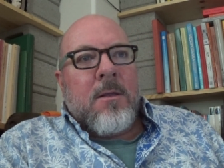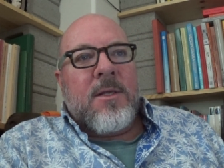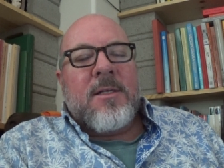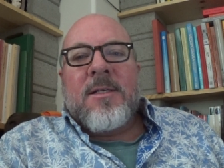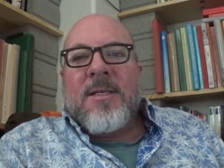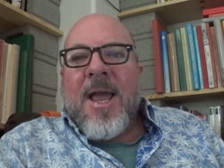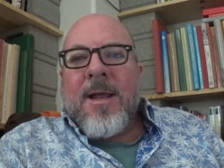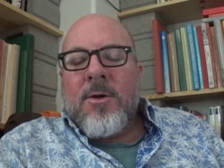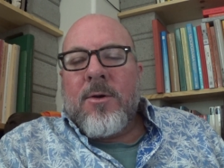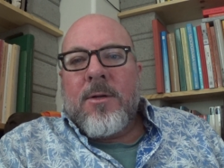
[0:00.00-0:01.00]
the
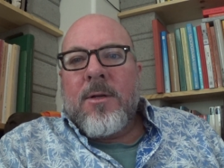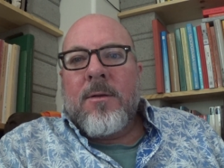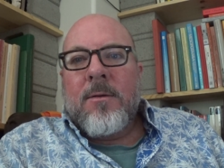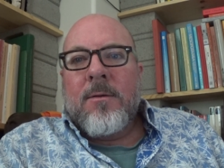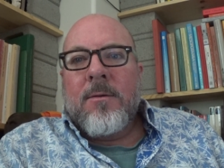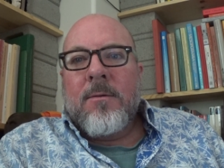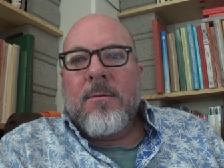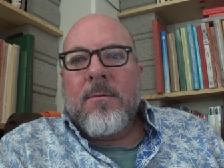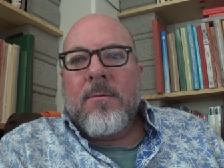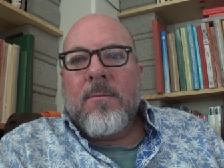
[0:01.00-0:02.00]
standard
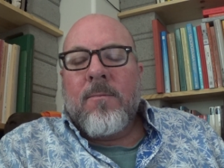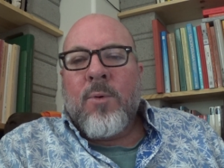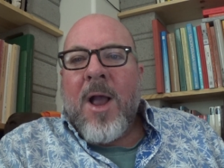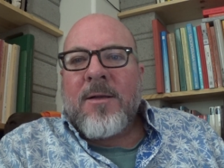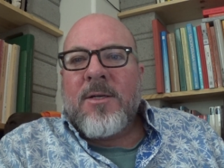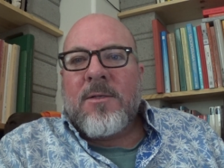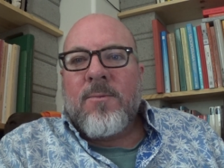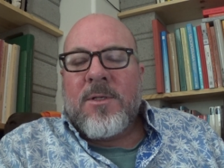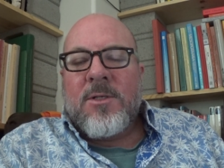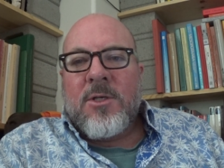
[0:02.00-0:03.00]
practice
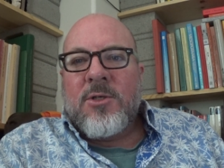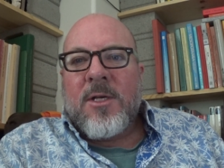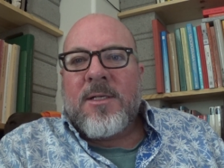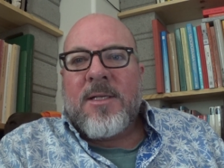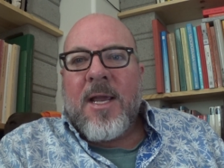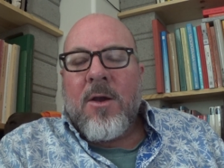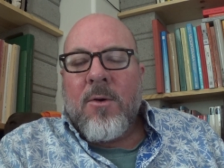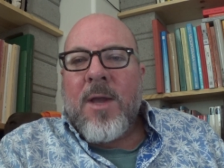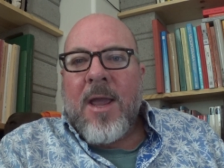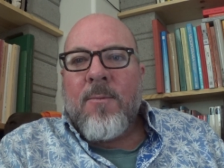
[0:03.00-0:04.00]
was to just say
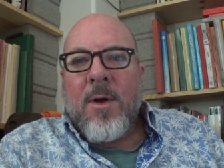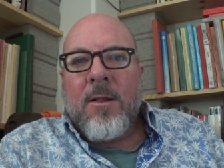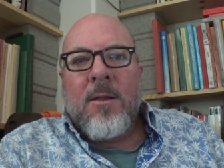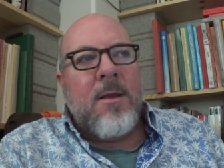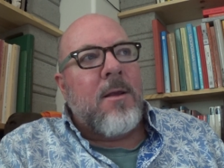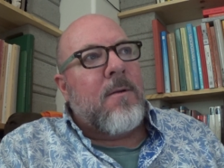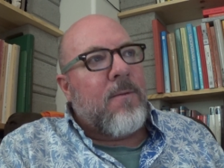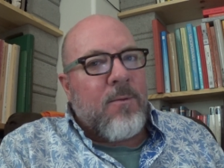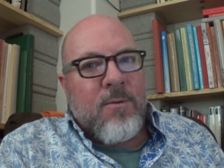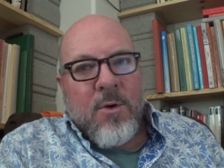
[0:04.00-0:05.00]
okay well
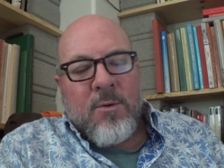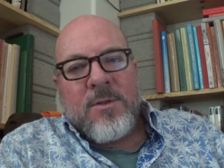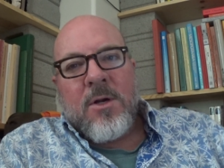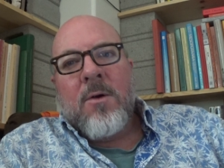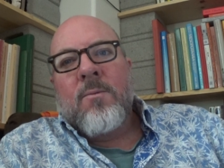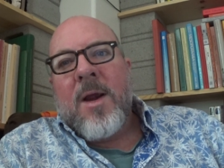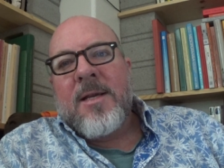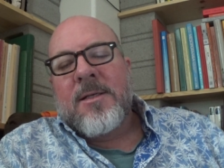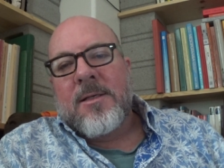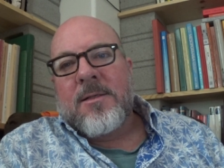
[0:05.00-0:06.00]
those are
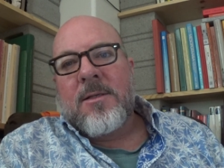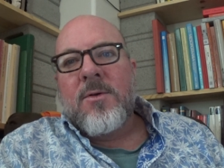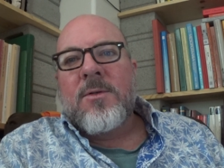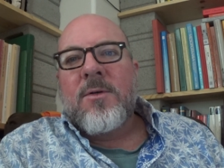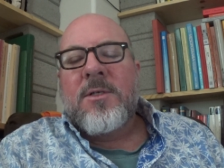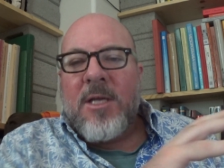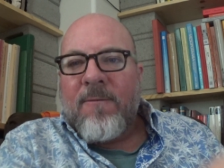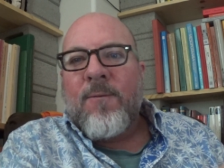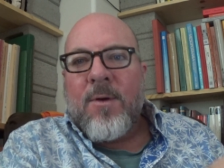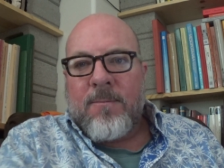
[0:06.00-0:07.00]
races those are
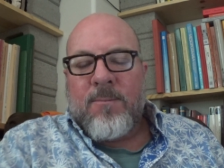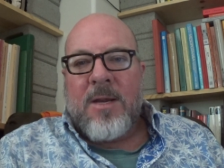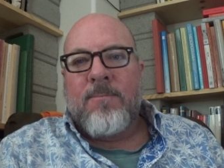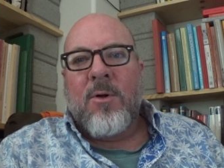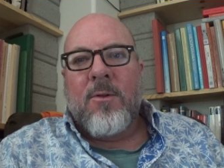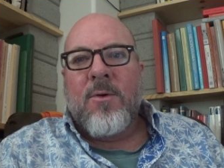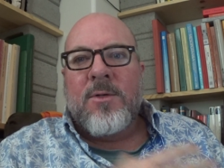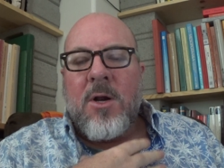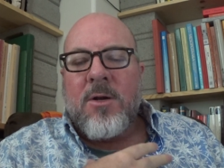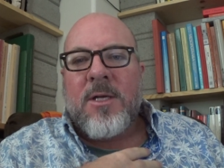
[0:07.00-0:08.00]
different people
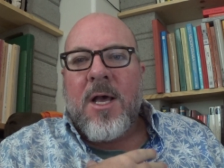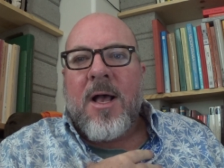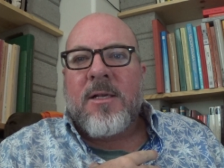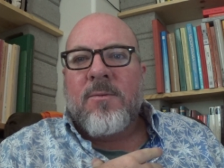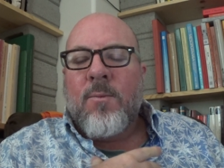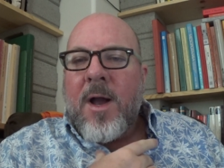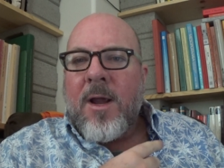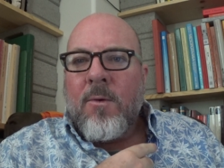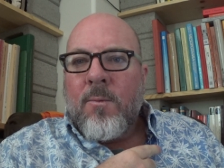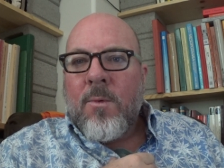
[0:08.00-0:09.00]
those aren't us why
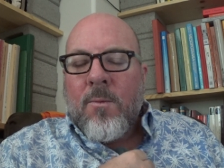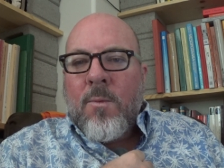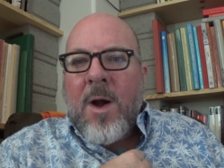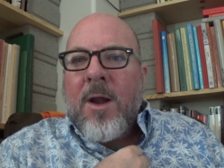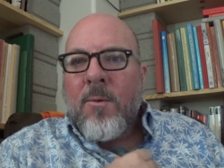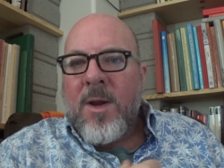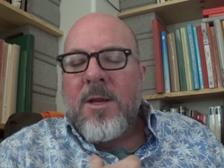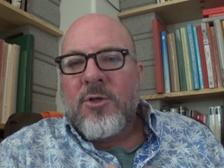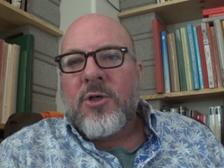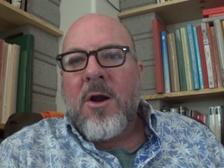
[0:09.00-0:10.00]
are why are
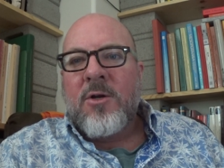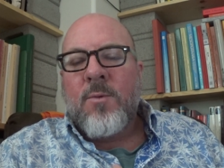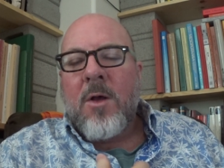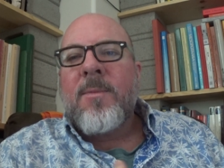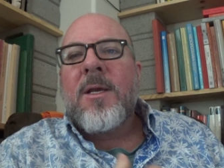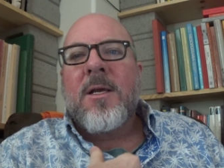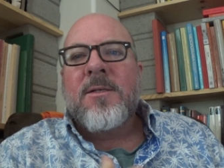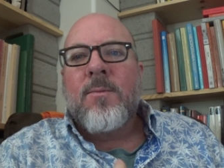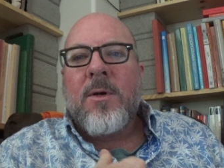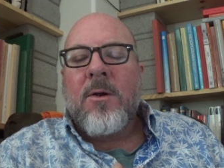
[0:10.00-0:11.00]
we in charge well
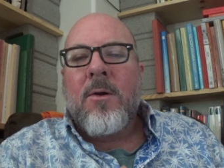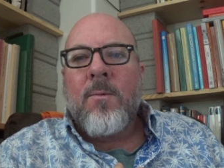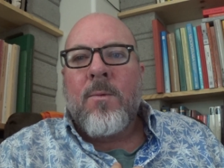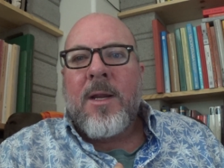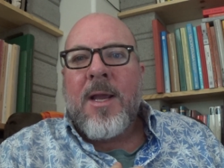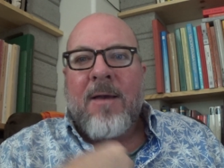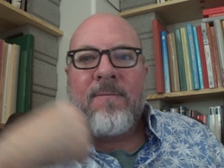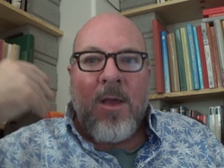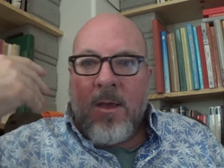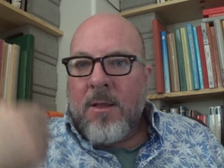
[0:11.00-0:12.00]
because we're we
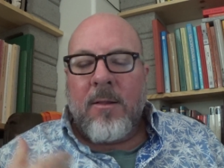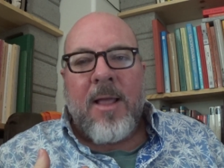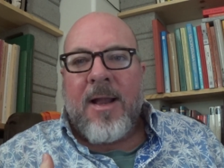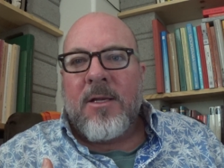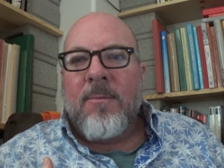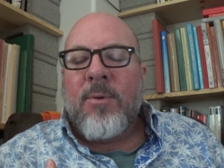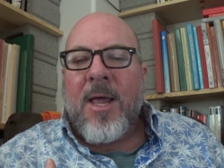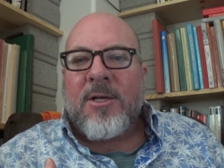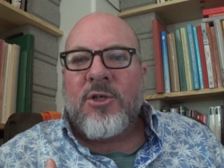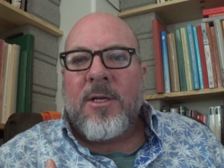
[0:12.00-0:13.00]
have light
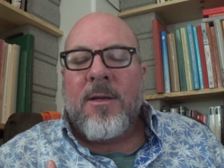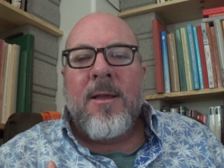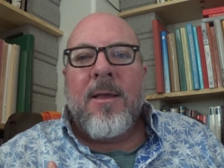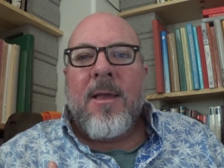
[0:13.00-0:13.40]
complexion,